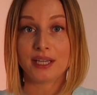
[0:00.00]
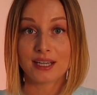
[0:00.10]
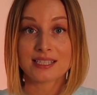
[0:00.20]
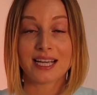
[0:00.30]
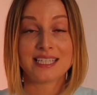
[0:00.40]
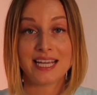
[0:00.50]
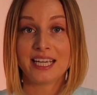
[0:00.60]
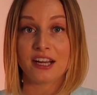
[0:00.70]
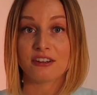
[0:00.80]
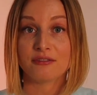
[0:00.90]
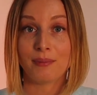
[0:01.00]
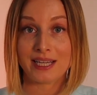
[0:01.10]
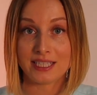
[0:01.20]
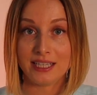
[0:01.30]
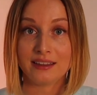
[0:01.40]
because I take care of
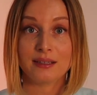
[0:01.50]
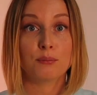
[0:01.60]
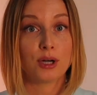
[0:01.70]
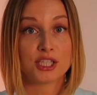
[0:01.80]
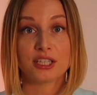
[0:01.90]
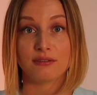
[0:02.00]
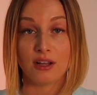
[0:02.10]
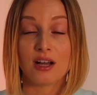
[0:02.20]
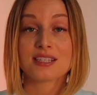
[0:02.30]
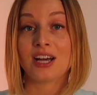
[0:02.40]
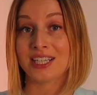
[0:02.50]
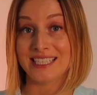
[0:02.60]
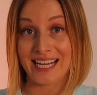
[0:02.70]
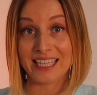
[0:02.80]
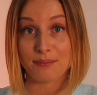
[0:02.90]
my teeth and brush and floss on a
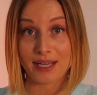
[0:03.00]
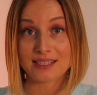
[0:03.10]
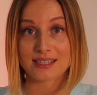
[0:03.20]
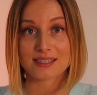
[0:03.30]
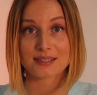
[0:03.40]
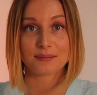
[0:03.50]
daily basis.